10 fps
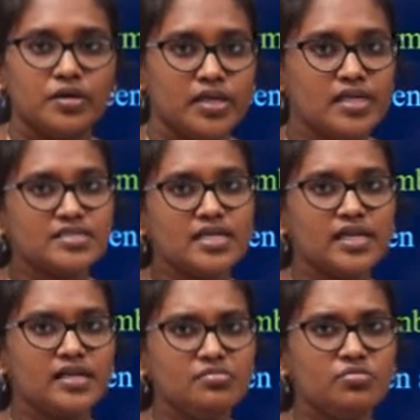
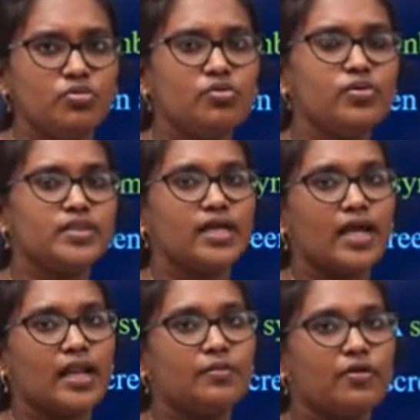easily move with the
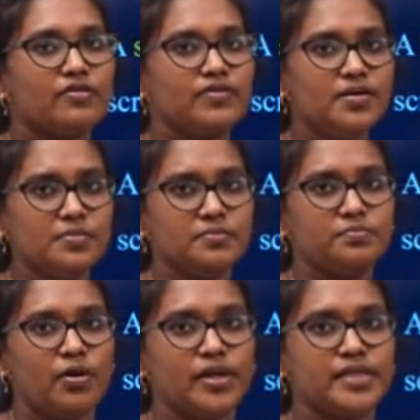help of a
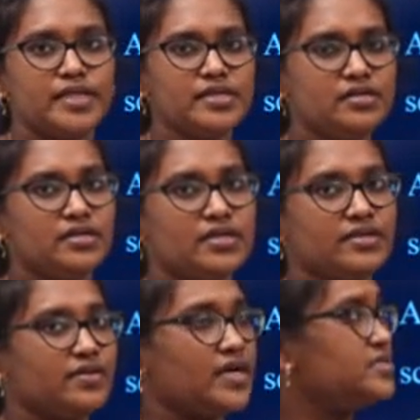pointing
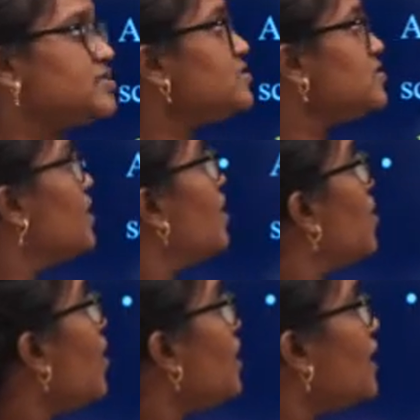devices
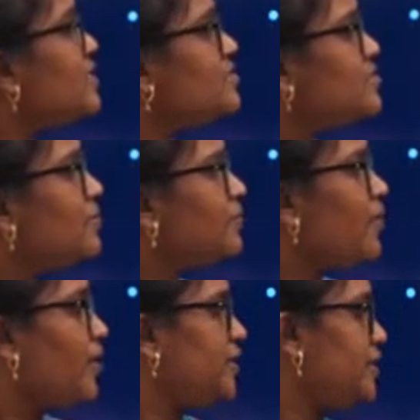called as
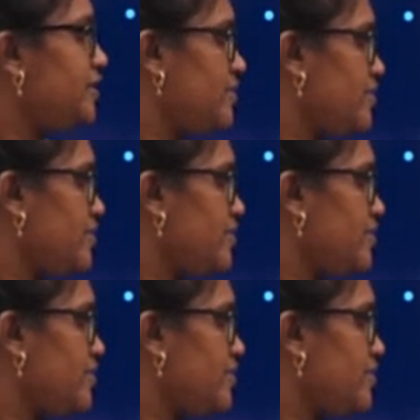pointer.